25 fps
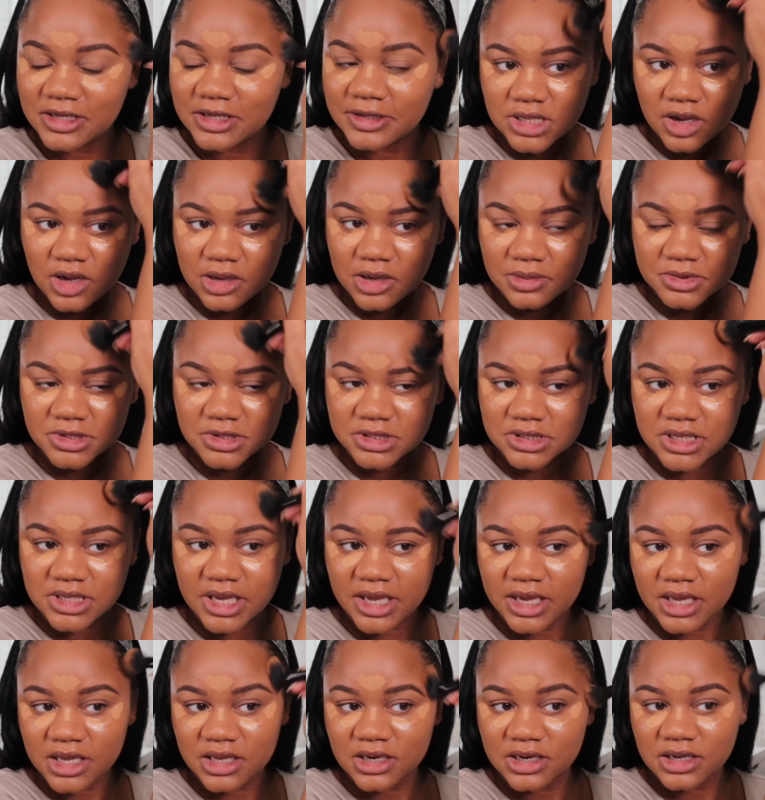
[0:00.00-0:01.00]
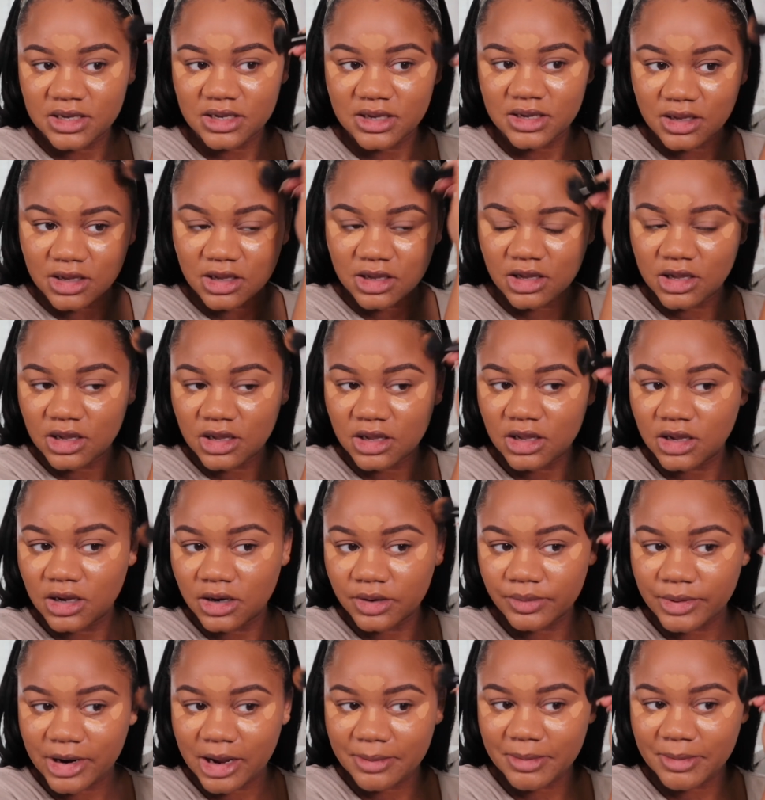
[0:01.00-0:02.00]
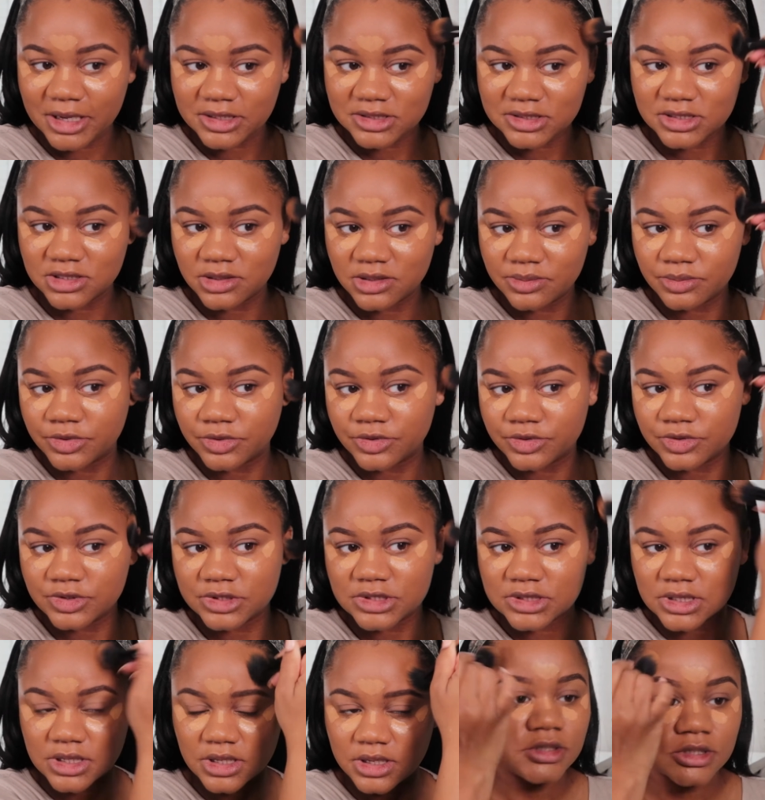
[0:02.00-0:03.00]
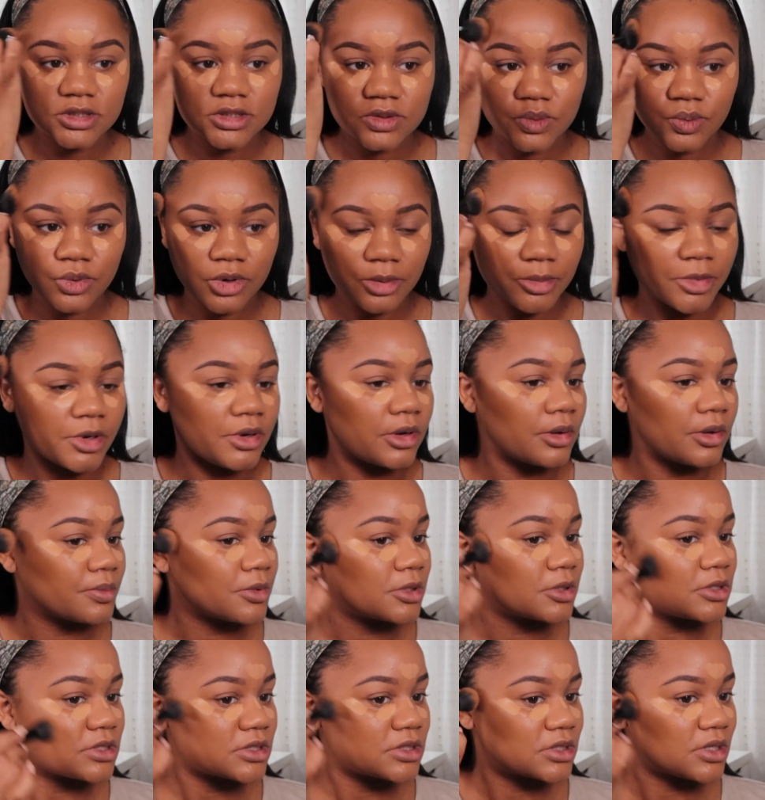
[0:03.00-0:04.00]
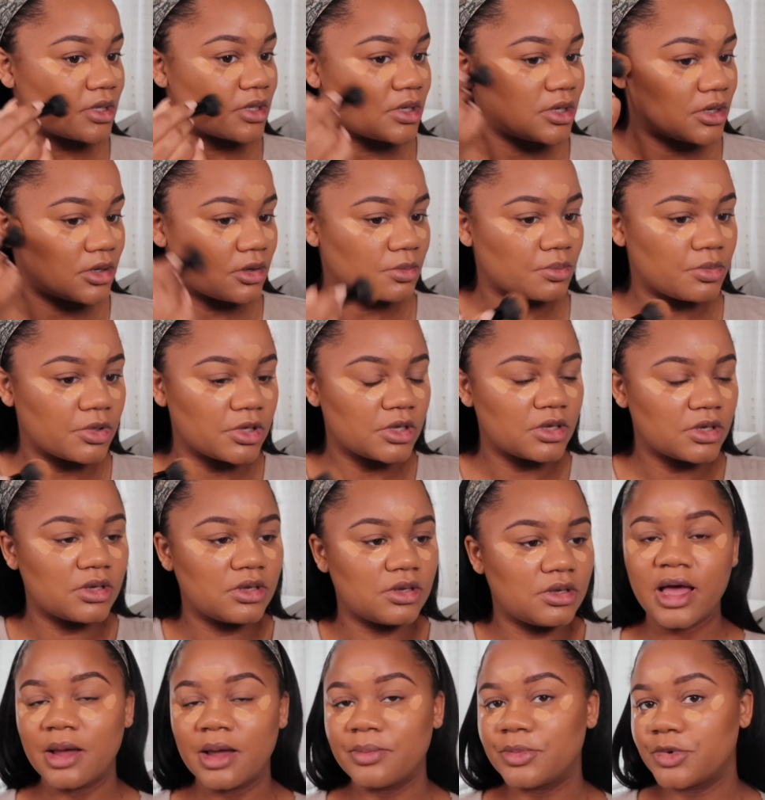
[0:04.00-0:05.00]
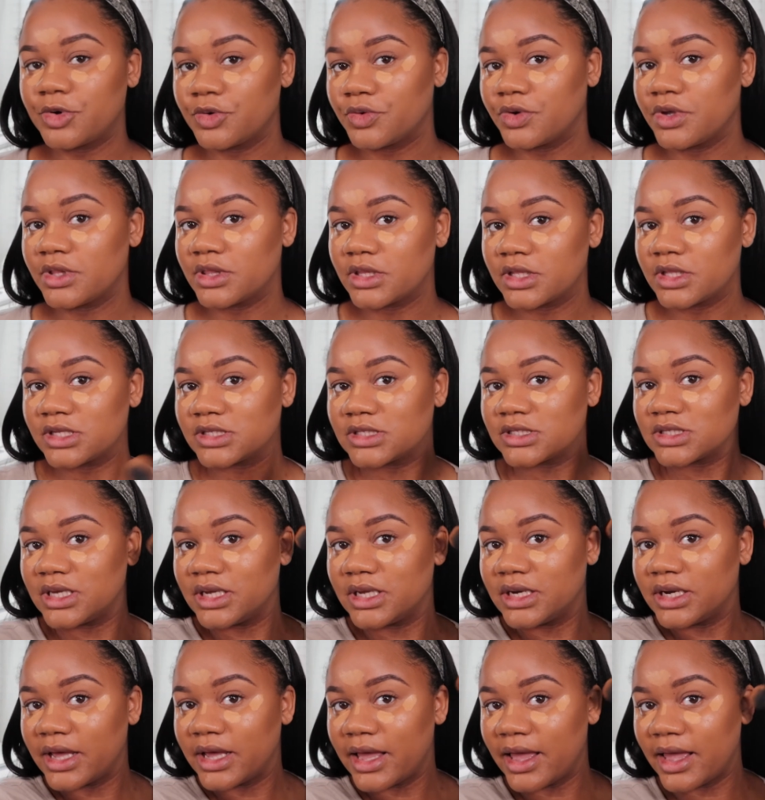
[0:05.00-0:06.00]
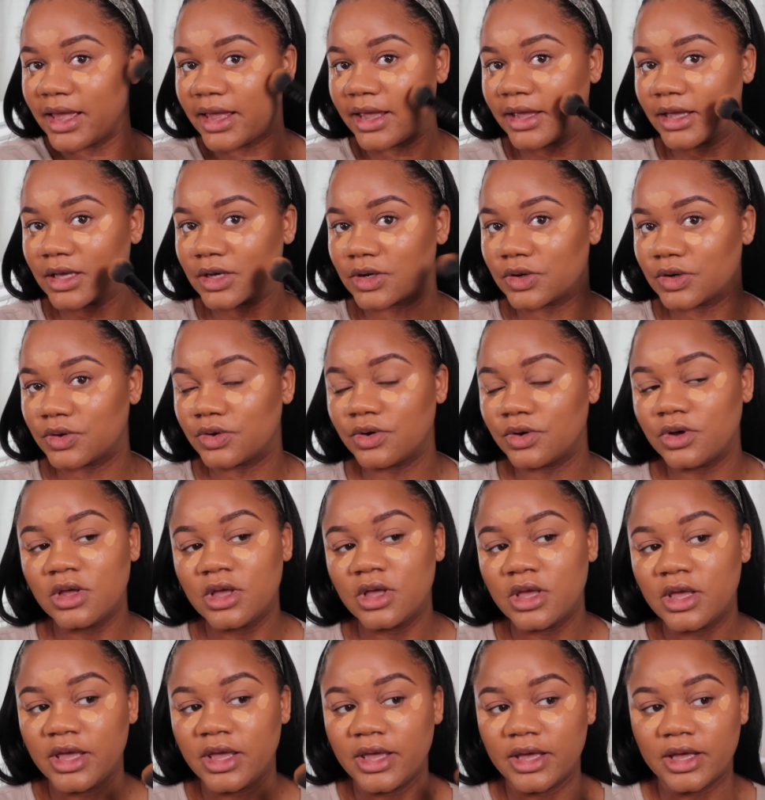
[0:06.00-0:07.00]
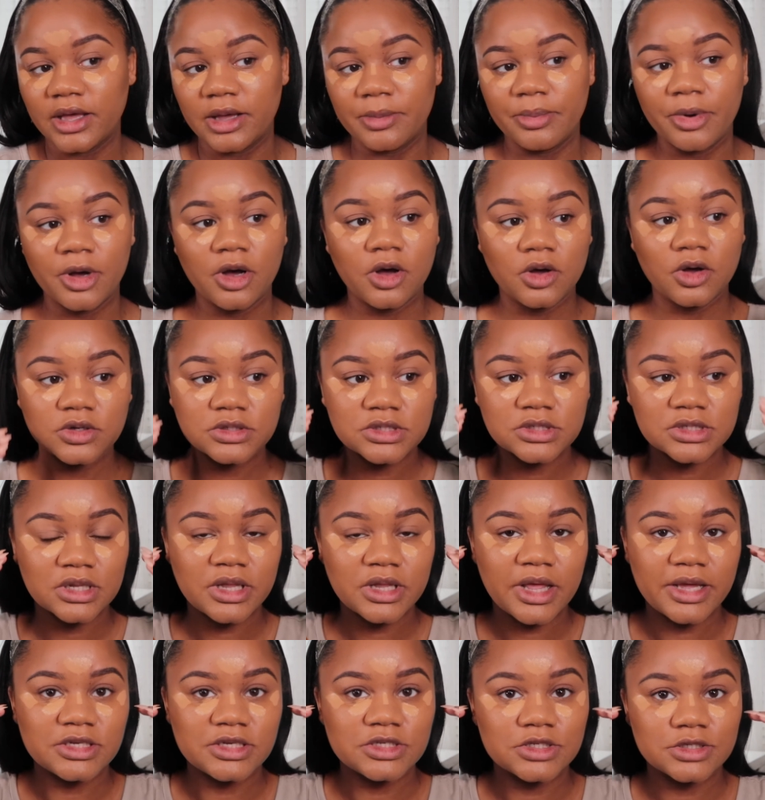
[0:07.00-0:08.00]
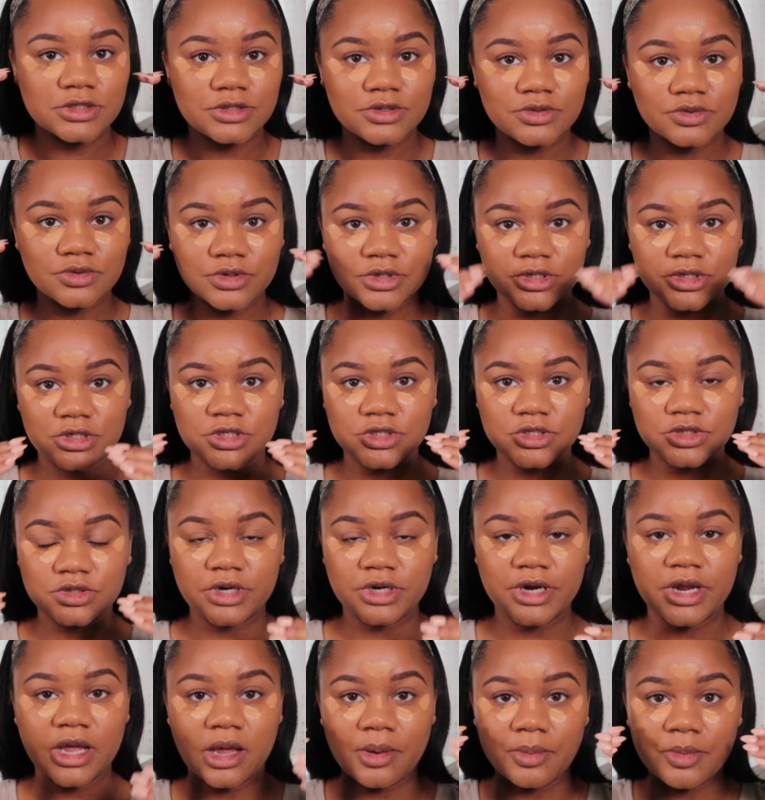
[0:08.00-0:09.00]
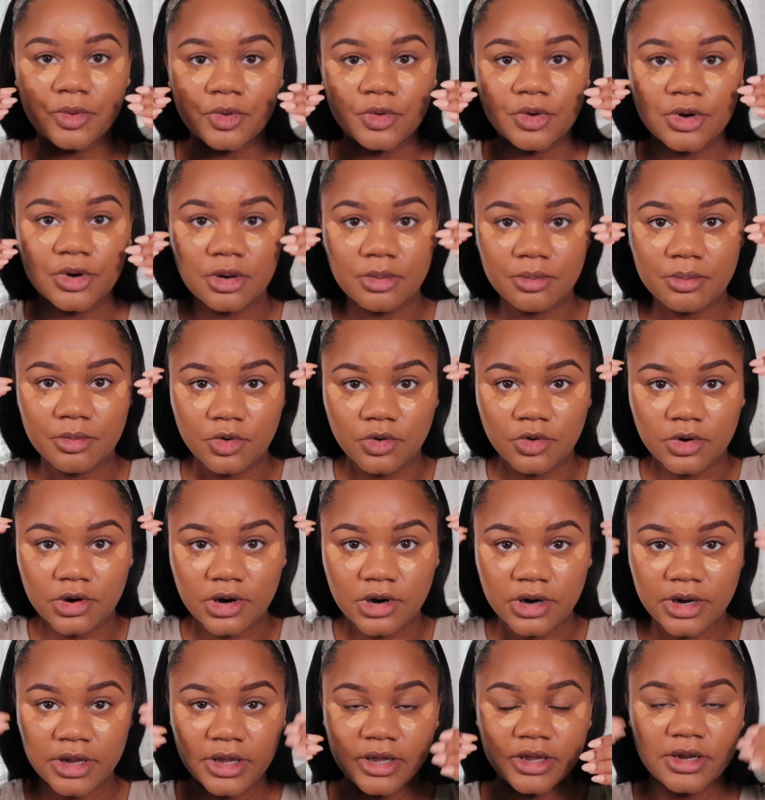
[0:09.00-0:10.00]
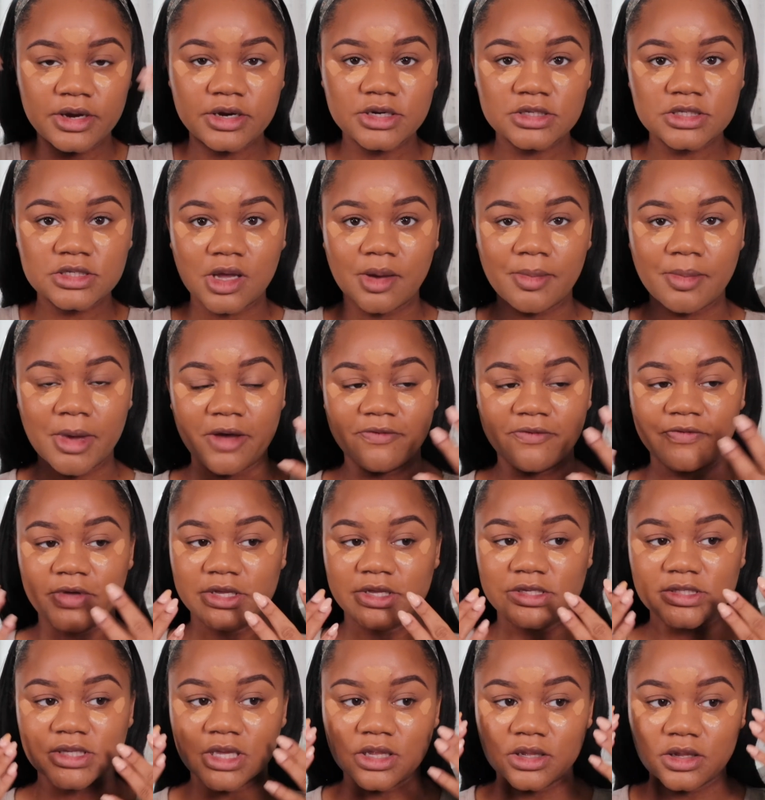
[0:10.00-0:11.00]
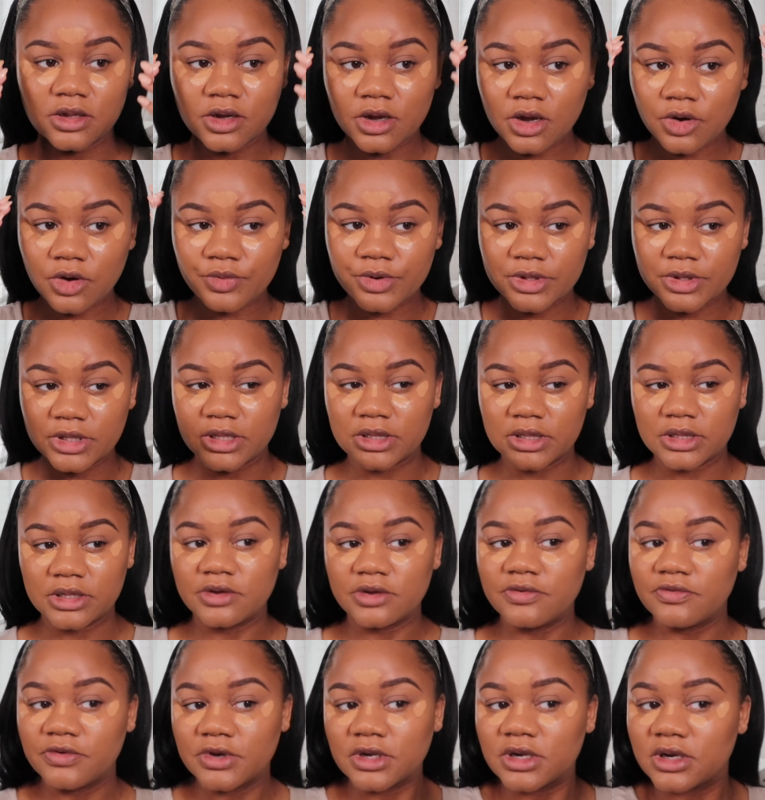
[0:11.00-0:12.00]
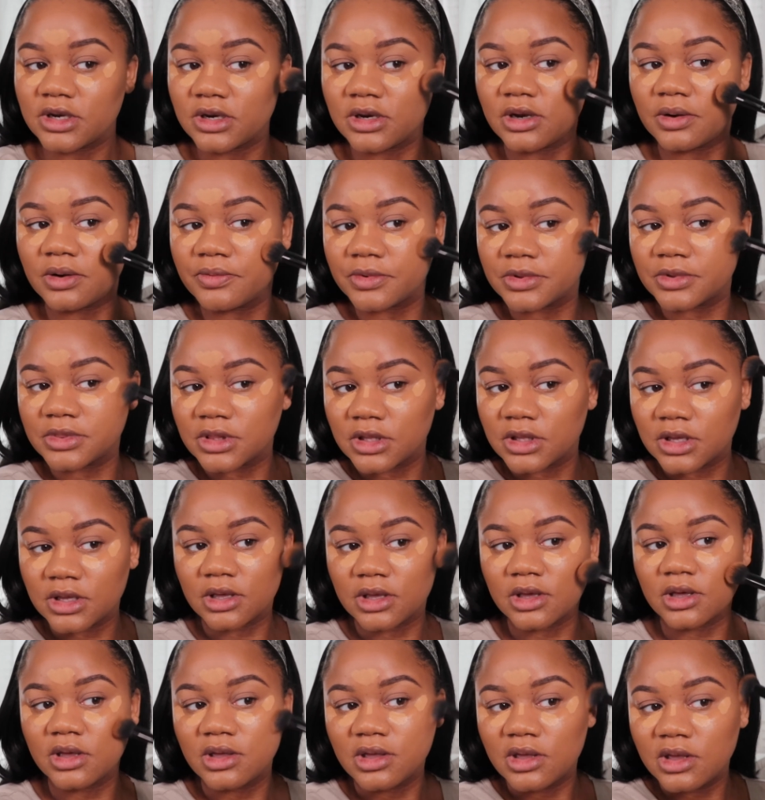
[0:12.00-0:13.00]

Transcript: So I'm just taking it around my temples, just warming up the skin a bit. I'm doing this in an angle opposed to like just doing it straight. I'm doing it more here so my face can look really lifted and everything.